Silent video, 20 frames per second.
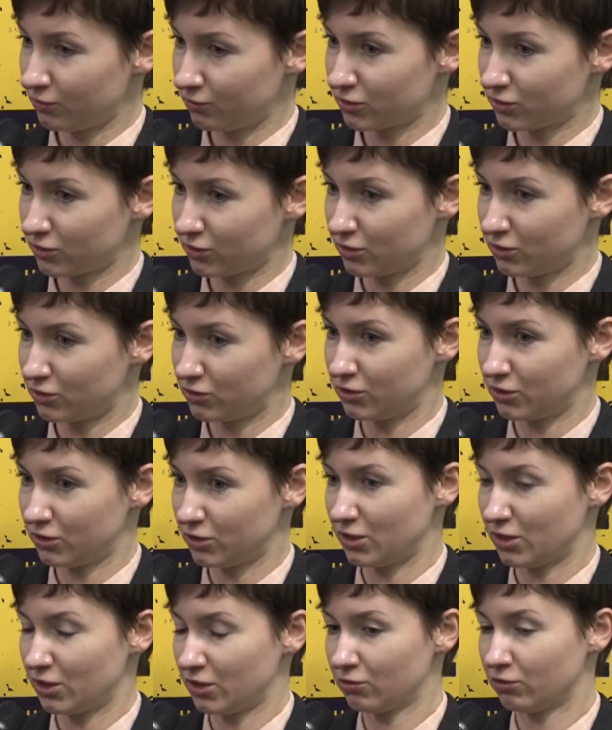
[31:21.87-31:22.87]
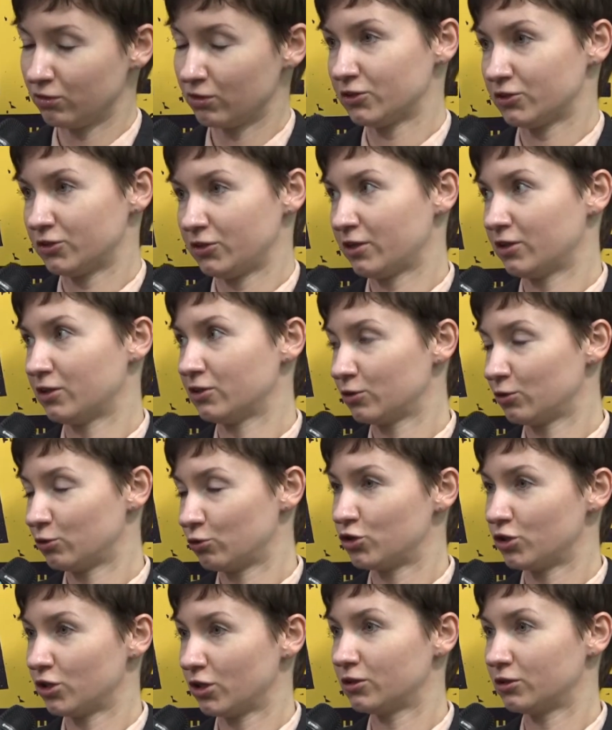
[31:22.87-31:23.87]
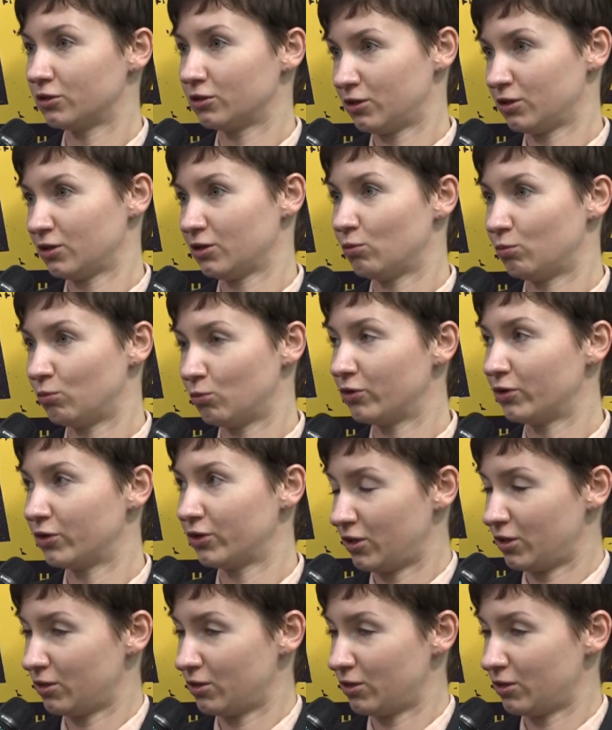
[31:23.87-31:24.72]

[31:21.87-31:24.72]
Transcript: how to make their businesses investment attractive,